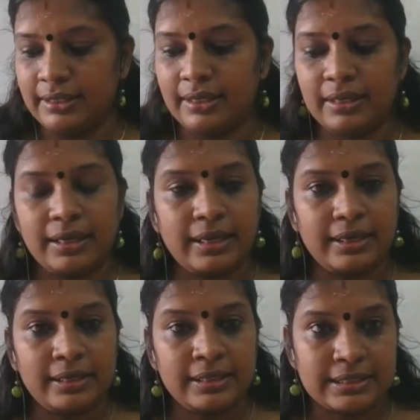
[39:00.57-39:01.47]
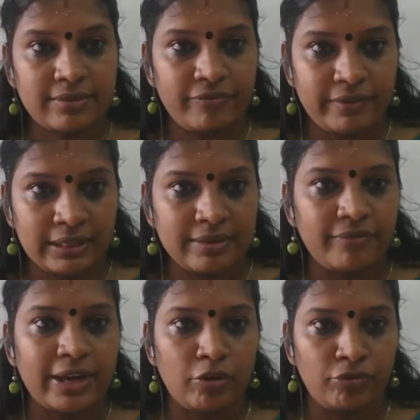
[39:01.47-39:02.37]
that
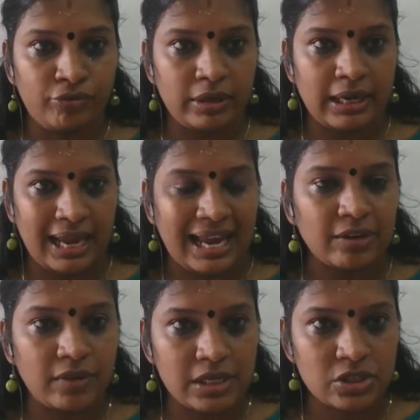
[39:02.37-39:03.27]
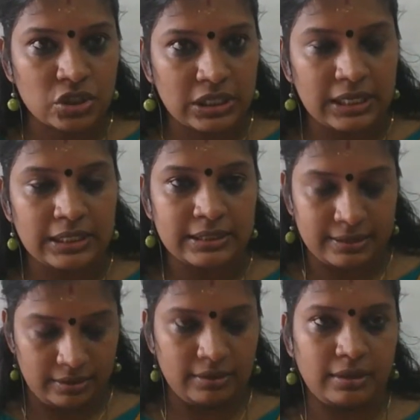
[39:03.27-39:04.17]
the way of language
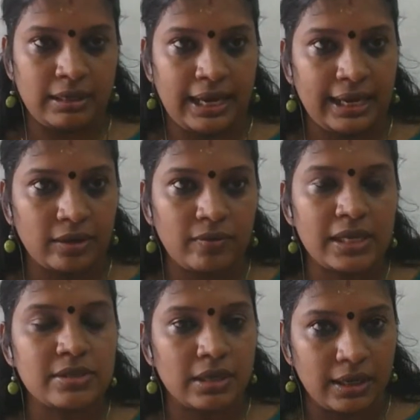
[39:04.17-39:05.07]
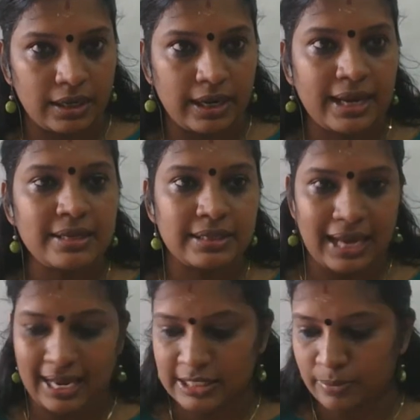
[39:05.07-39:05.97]
learning
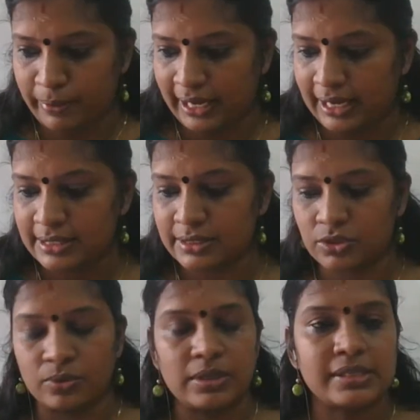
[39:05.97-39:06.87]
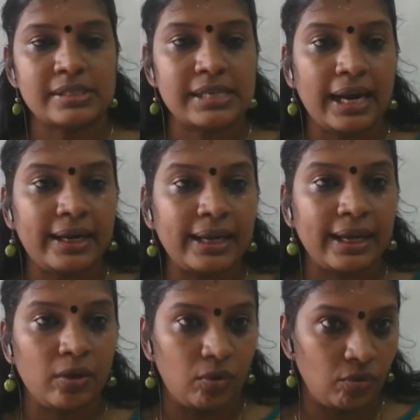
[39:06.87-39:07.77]
takes place through the
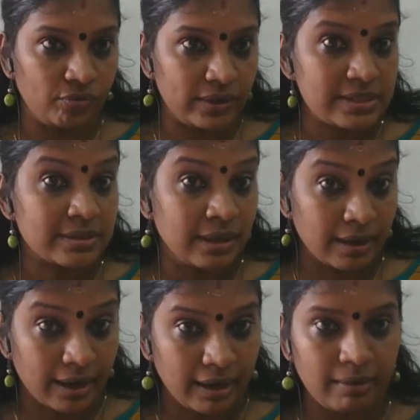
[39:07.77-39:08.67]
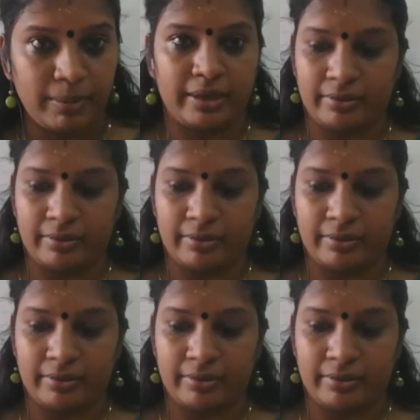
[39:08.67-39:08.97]
study of its grammar.